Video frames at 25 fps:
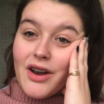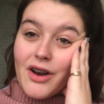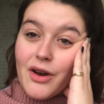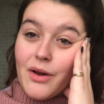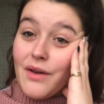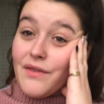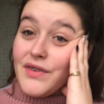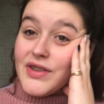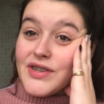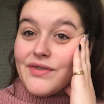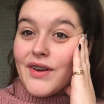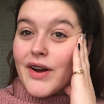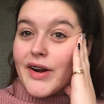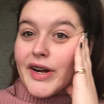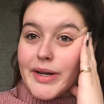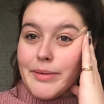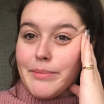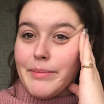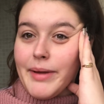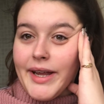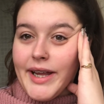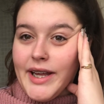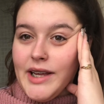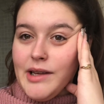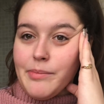I don't know if it's very
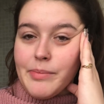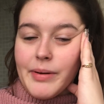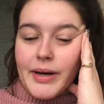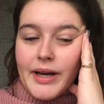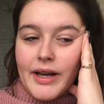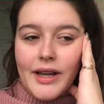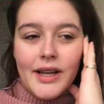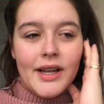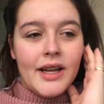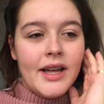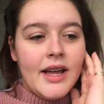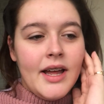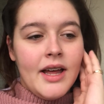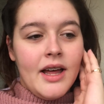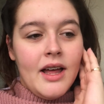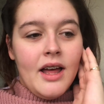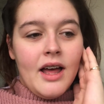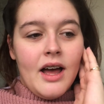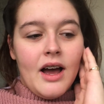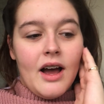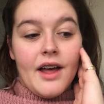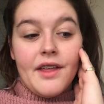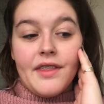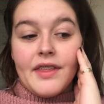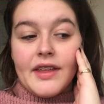me, but
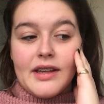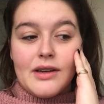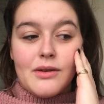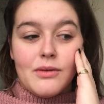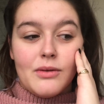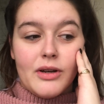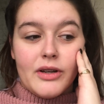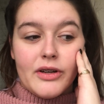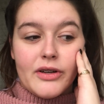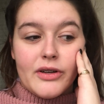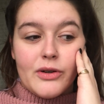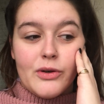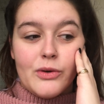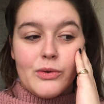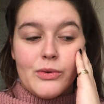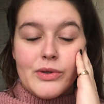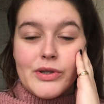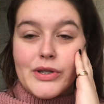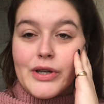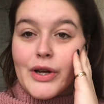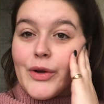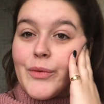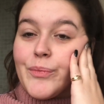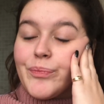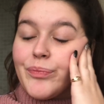I think it will look cool,
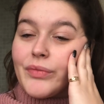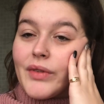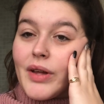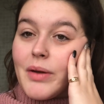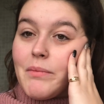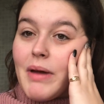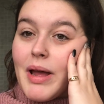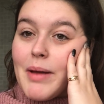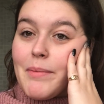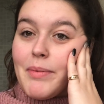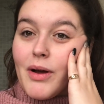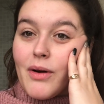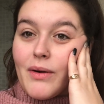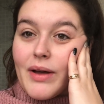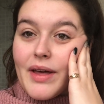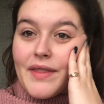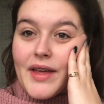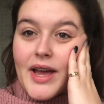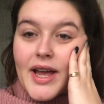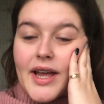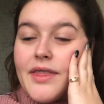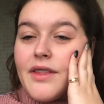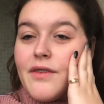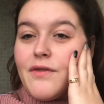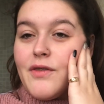so maybe I'll get
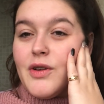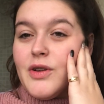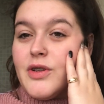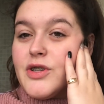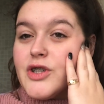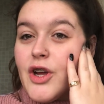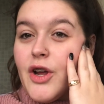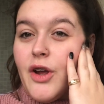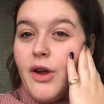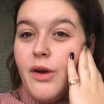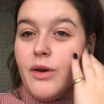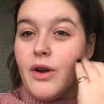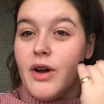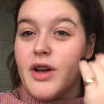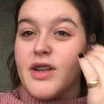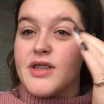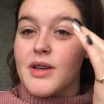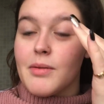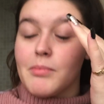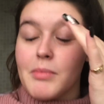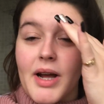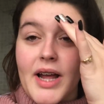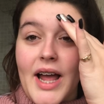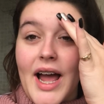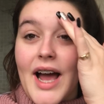that in the future. Who knows,
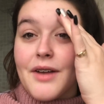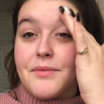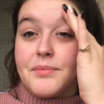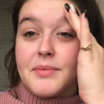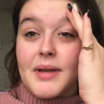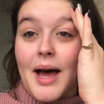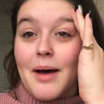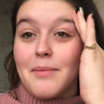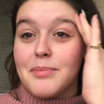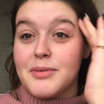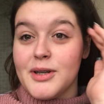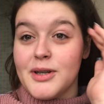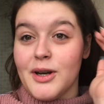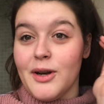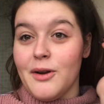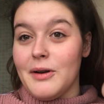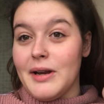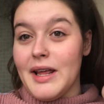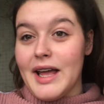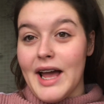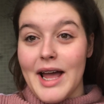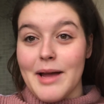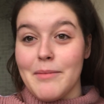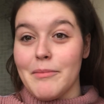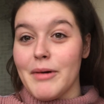I might
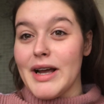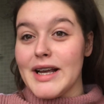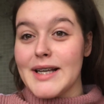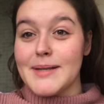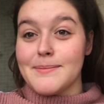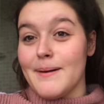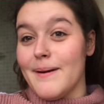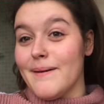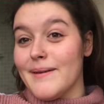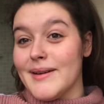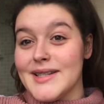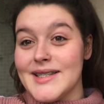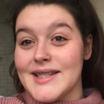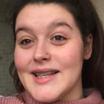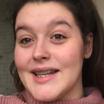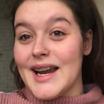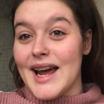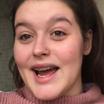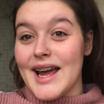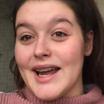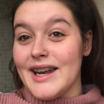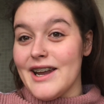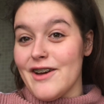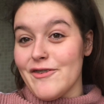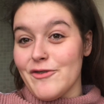absolutely hate my experience
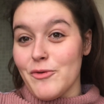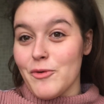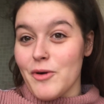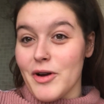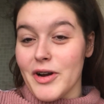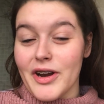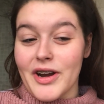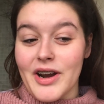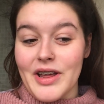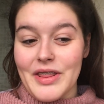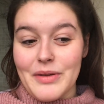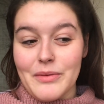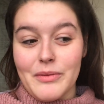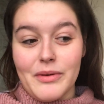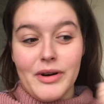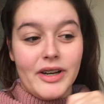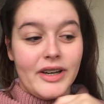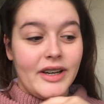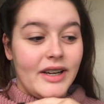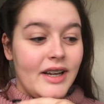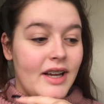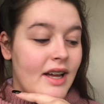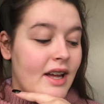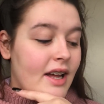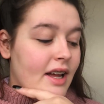today and never want another
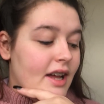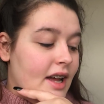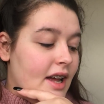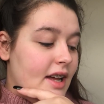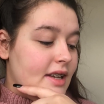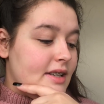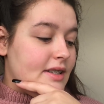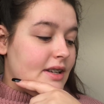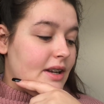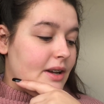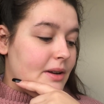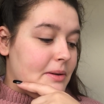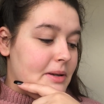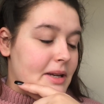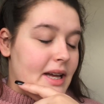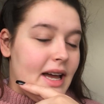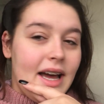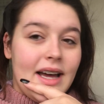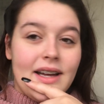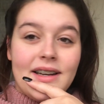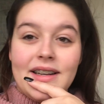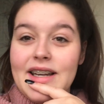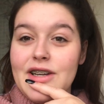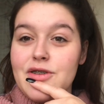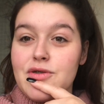one. So
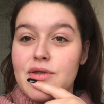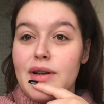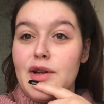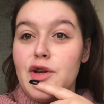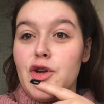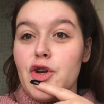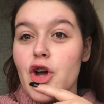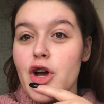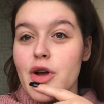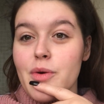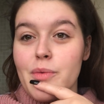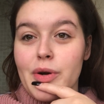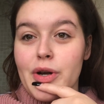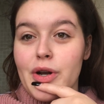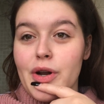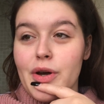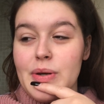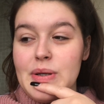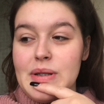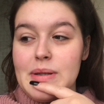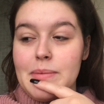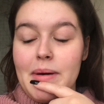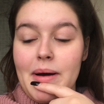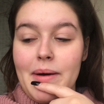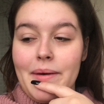yeah, literally no one
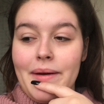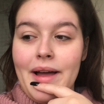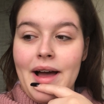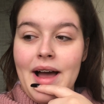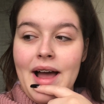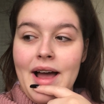knows about it.